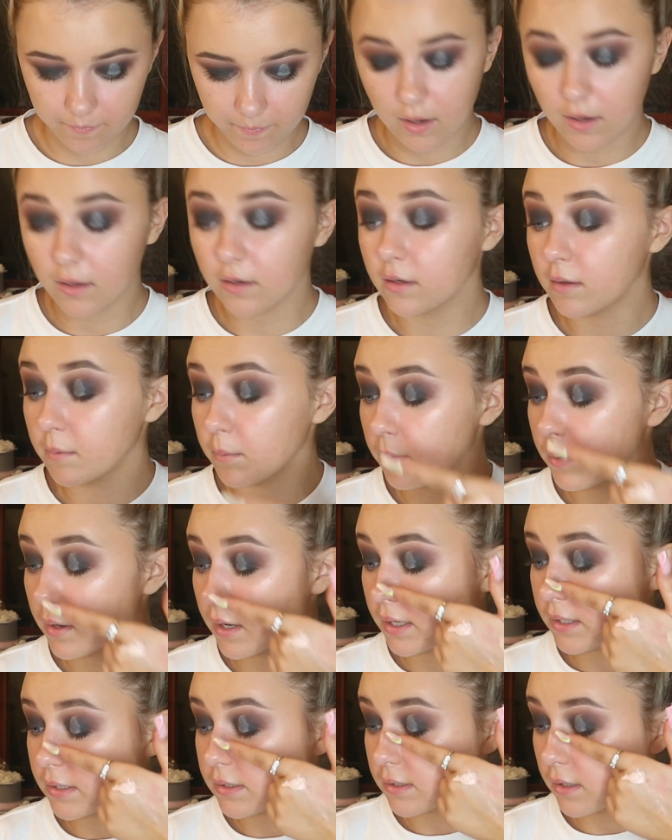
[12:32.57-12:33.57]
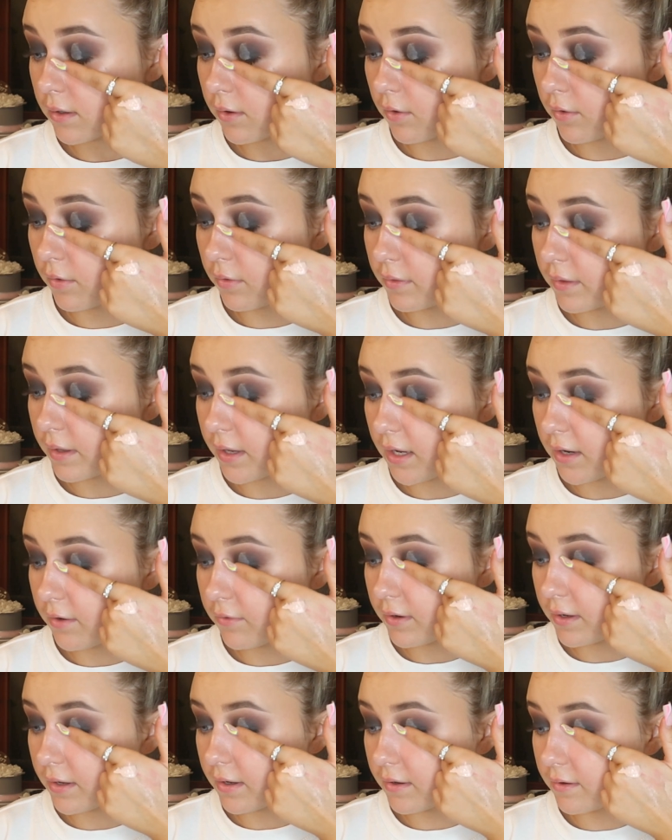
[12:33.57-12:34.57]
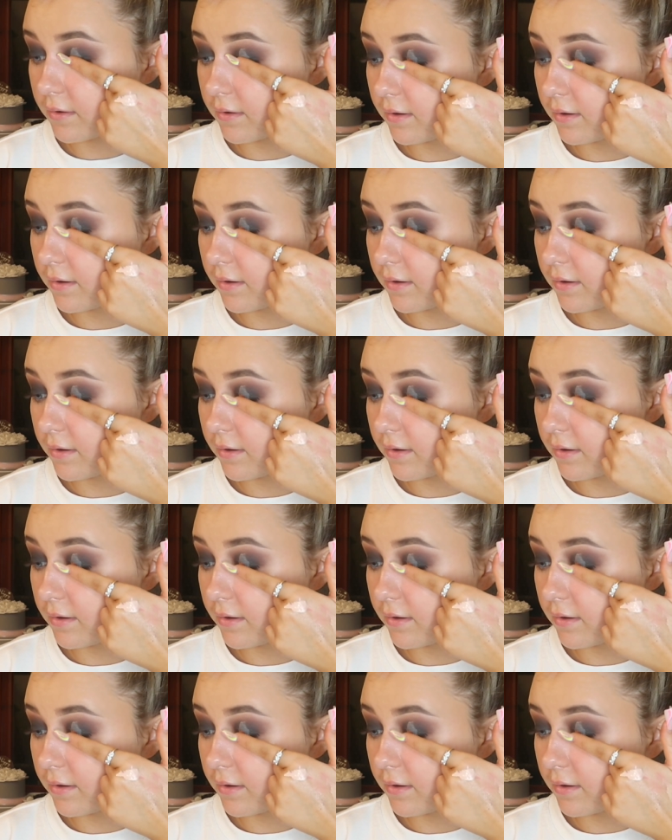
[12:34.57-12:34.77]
and place it on the area.